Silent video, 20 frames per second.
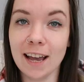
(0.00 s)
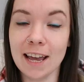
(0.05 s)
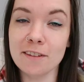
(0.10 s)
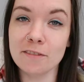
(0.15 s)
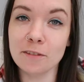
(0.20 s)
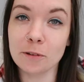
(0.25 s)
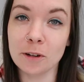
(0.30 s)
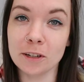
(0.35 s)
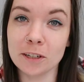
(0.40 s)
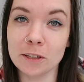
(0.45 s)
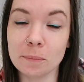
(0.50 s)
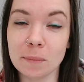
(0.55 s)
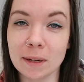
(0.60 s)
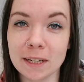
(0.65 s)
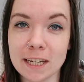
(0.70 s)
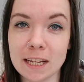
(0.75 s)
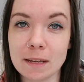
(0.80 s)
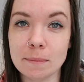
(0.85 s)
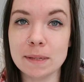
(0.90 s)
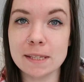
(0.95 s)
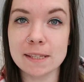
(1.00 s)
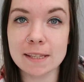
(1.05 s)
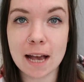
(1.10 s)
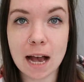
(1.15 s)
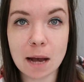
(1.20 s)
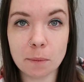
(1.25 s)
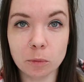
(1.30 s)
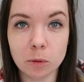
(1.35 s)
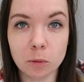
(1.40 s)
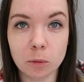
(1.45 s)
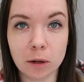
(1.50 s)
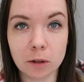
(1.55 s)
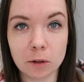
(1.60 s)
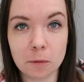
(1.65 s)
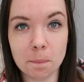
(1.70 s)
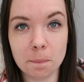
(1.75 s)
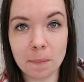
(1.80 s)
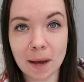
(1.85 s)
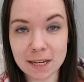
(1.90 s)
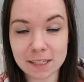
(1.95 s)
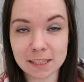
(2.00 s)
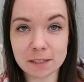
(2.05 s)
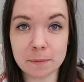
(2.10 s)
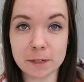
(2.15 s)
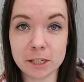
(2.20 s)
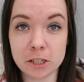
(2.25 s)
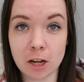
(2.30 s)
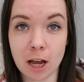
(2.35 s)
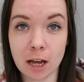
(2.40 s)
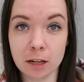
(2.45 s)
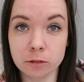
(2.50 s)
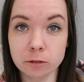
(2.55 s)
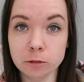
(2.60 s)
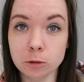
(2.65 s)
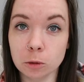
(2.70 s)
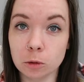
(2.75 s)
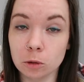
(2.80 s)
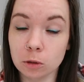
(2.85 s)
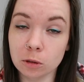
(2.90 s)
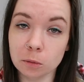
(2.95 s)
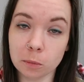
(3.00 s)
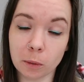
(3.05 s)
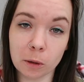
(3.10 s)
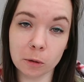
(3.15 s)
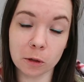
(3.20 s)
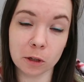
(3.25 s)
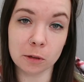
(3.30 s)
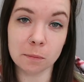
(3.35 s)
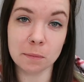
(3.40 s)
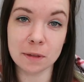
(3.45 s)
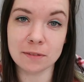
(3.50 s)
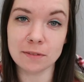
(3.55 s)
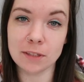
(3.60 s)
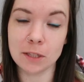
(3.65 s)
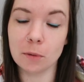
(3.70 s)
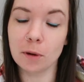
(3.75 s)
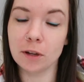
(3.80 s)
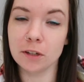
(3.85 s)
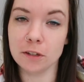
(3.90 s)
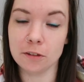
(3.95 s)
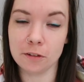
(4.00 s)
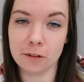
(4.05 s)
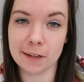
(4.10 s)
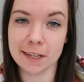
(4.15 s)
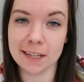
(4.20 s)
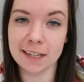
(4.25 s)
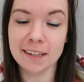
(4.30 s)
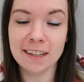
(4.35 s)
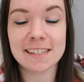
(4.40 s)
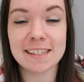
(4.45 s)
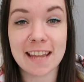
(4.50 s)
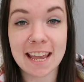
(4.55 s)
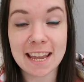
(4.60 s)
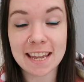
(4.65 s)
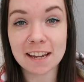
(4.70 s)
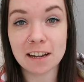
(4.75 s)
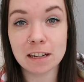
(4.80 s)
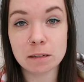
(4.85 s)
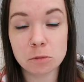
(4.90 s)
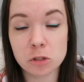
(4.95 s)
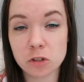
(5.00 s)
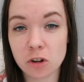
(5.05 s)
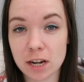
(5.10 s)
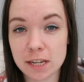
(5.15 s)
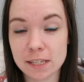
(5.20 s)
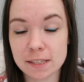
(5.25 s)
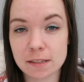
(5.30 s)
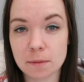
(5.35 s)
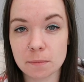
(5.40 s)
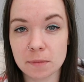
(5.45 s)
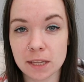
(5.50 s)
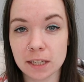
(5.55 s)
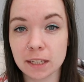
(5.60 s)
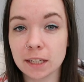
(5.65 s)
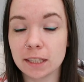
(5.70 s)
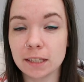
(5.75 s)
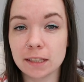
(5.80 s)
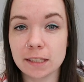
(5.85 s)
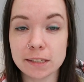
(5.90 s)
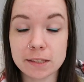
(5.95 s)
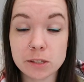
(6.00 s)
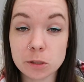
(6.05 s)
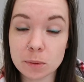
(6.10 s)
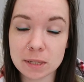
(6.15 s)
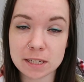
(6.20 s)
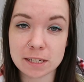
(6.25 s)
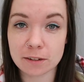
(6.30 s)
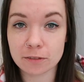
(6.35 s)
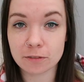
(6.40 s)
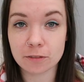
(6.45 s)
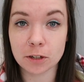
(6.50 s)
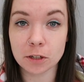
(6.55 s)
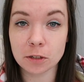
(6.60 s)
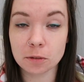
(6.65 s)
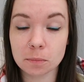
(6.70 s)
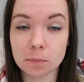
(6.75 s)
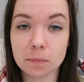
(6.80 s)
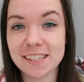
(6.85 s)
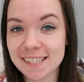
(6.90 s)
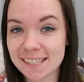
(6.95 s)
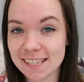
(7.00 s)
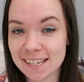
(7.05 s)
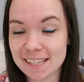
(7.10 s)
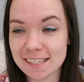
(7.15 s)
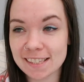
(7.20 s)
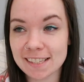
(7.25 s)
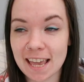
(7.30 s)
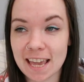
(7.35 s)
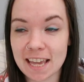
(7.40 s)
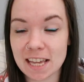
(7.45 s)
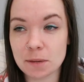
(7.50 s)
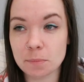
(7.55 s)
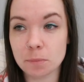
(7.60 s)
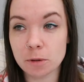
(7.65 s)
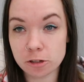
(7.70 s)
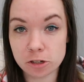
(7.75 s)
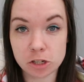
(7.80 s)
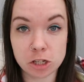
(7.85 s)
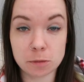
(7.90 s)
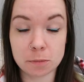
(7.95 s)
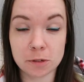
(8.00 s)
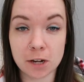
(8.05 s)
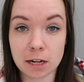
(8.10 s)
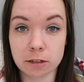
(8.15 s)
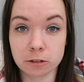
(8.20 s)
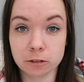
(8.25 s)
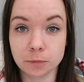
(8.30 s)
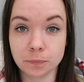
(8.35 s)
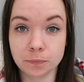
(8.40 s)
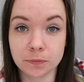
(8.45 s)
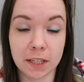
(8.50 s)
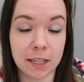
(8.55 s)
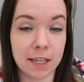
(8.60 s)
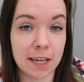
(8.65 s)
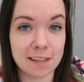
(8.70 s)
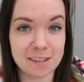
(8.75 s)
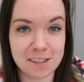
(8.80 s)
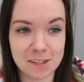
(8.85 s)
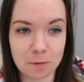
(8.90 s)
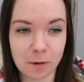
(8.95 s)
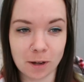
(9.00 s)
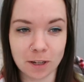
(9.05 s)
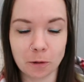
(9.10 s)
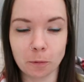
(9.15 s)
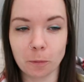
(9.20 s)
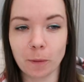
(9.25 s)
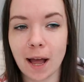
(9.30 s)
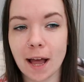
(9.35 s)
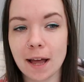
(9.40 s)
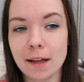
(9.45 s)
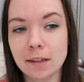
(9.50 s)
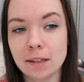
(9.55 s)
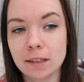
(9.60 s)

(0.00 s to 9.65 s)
Hi everyone, my name is Amber. Welcome back to my channel, or welcome if you are new here. Today I'm trying something a little bit different. This is a booktube channel, in case you weren't aware.